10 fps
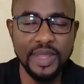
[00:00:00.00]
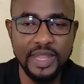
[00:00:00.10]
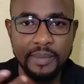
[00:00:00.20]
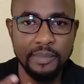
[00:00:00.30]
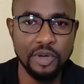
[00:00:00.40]

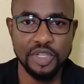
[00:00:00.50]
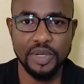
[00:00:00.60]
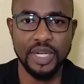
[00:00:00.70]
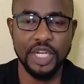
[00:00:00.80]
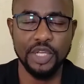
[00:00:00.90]
the
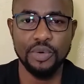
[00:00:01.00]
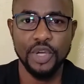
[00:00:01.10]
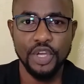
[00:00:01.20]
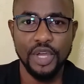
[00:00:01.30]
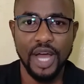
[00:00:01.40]
emotion in you,
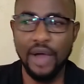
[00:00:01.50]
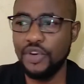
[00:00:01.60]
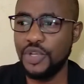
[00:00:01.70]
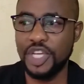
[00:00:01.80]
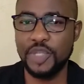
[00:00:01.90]

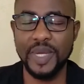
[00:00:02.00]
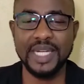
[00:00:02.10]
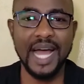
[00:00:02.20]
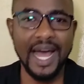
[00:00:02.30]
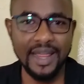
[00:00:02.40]
how do you
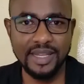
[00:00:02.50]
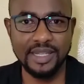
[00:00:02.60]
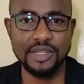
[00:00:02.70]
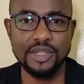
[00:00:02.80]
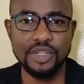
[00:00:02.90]
expect
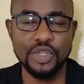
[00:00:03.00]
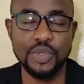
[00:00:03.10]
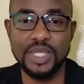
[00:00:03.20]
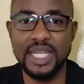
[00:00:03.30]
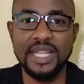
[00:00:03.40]
others
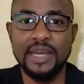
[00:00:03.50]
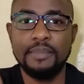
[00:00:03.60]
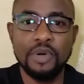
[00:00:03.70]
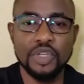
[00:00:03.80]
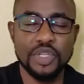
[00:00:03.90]
to see the
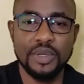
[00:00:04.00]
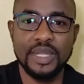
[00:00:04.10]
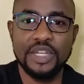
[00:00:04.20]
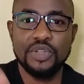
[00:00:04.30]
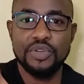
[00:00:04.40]

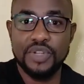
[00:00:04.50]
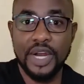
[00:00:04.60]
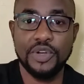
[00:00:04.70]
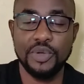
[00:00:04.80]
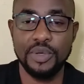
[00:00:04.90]
emotion that you're
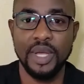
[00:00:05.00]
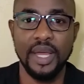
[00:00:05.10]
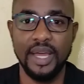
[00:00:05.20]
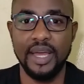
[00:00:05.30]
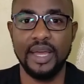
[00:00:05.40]
trying to
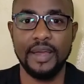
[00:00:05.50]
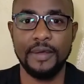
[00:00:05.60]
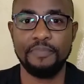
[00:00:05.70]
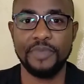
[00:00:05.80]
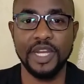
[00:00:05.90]

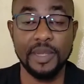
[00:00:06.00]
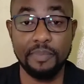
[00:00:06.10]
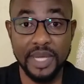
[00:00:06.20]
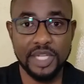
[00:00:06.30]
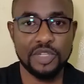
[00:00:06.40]

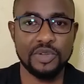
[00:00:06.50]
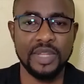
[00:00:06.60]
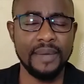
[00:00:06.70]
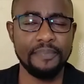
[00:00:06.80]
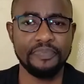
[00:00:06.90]
depict to
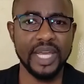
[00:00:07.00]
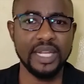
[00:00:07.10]
them?